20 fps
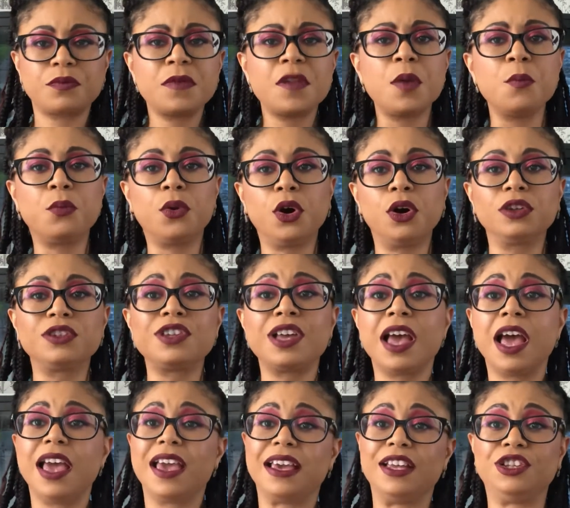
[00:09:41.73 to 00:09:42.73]
But
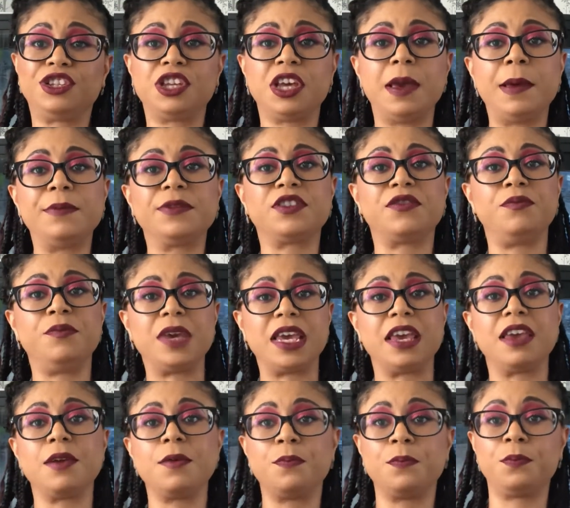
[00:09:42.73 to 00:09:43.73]
in terms of
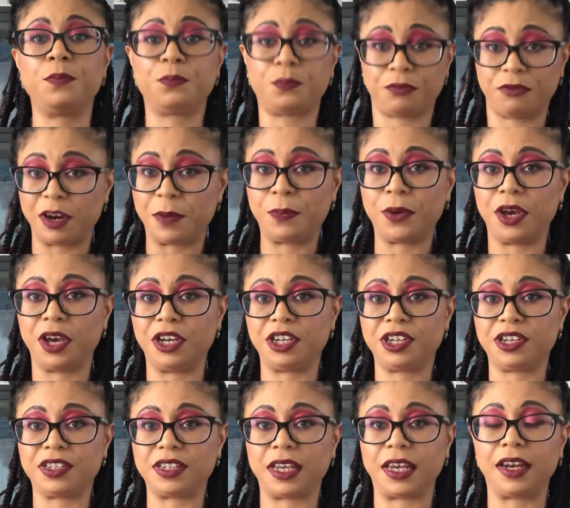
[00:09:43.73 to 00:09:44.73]
me
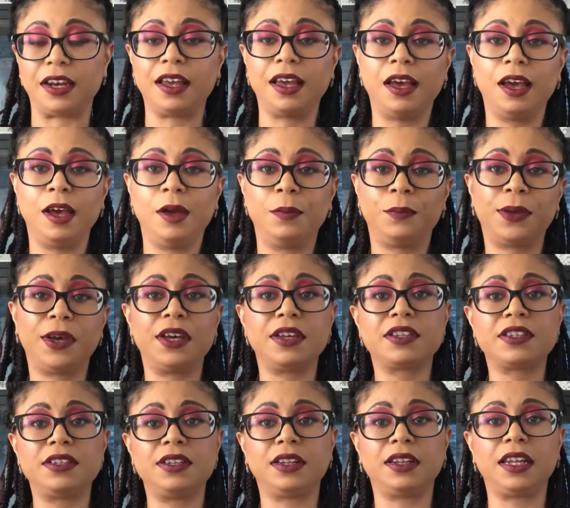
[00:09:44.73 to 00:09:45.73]
repurchasing,
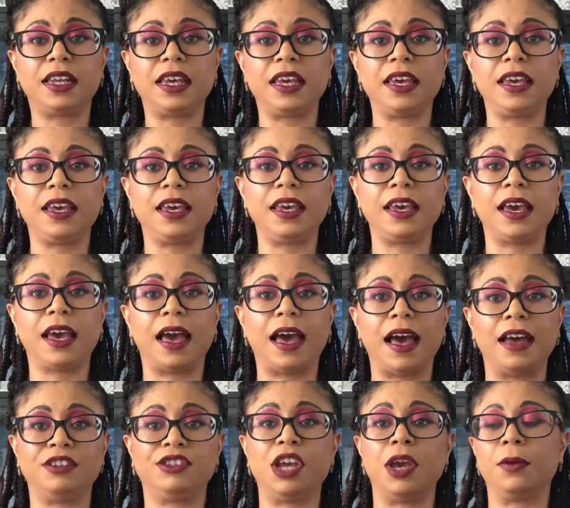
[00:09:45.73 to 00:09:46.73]
personally, I
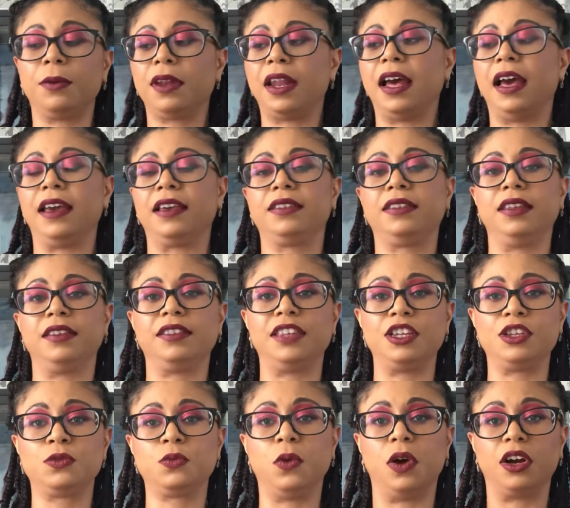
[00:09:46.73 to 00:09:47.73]
don't like that this
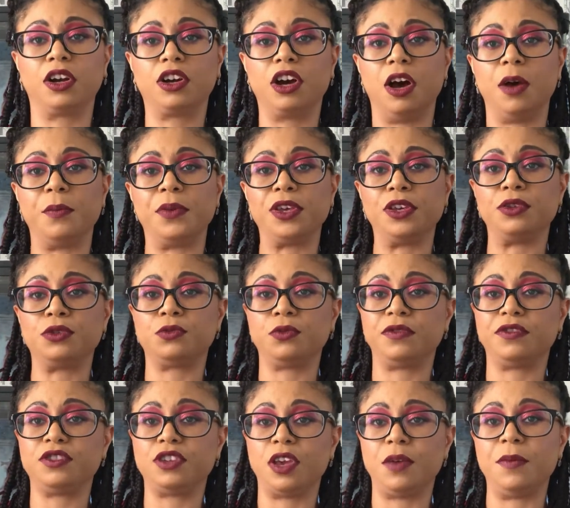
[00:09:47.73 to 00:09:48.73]
one can't be used with
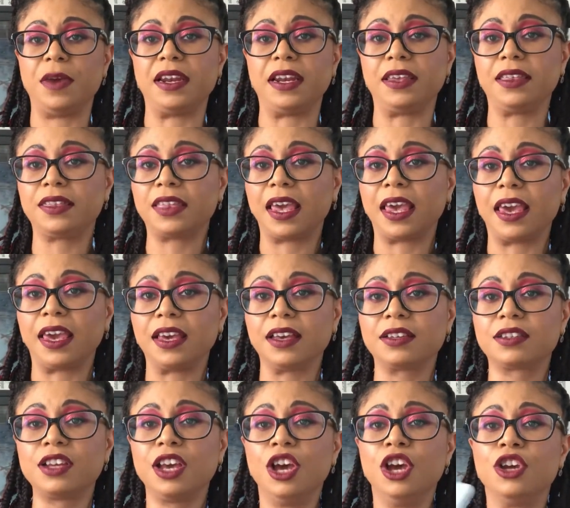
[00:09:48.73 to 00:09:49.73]
so many things.
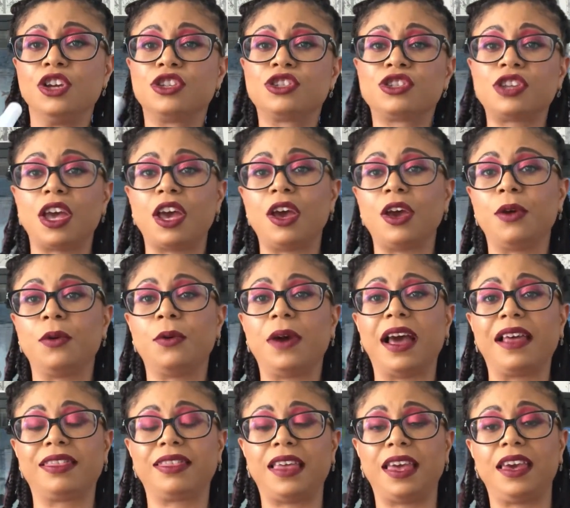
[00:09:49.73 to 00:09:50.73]
So I
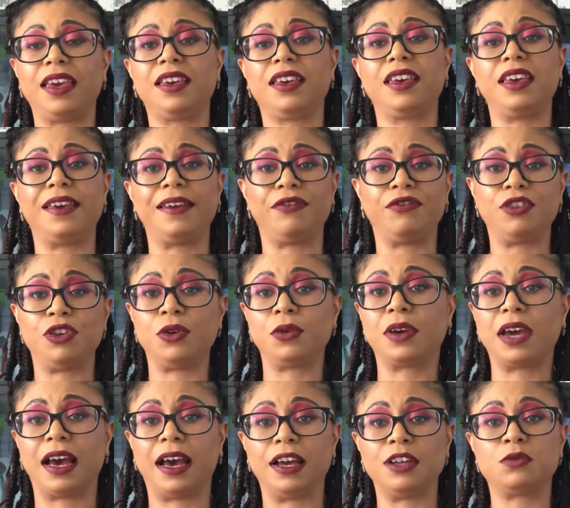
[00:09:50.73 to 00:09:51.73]
think if you
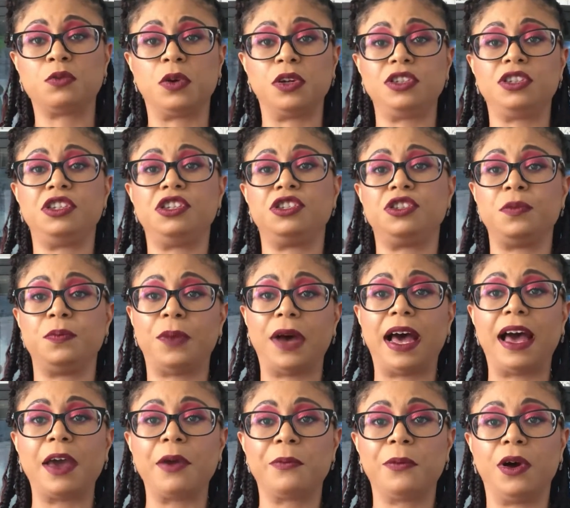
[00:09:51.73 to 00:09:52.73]
guys wanted to
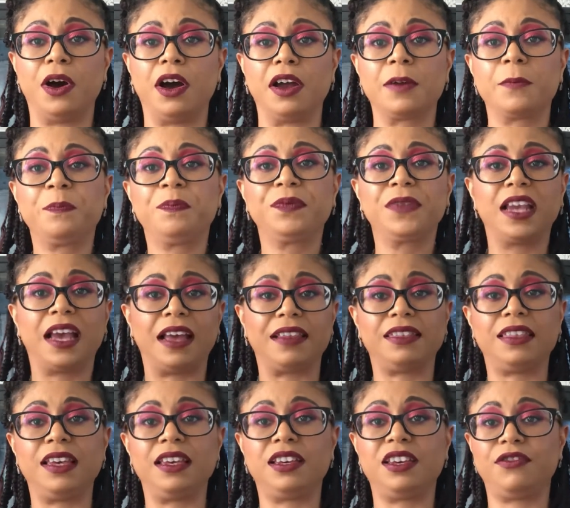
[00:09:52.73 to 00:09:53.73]
buy one, I
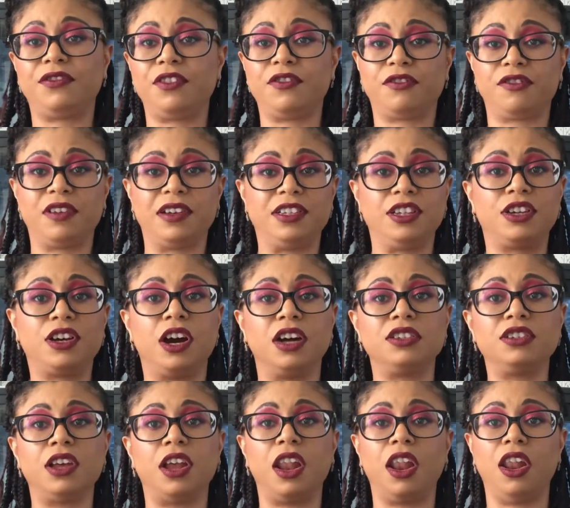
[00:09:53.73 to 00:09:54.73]
think if you've already got
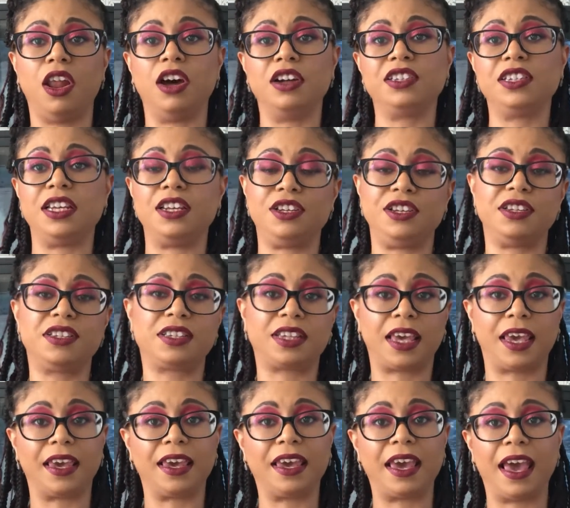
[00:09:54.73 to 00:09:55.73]
a lot in your
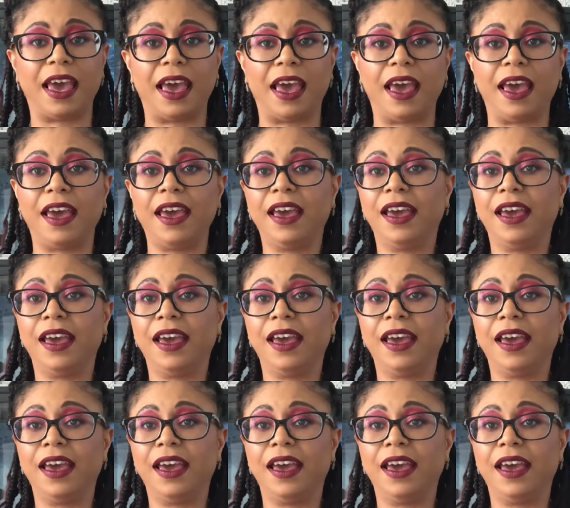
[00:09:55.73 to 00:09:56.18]
skincare,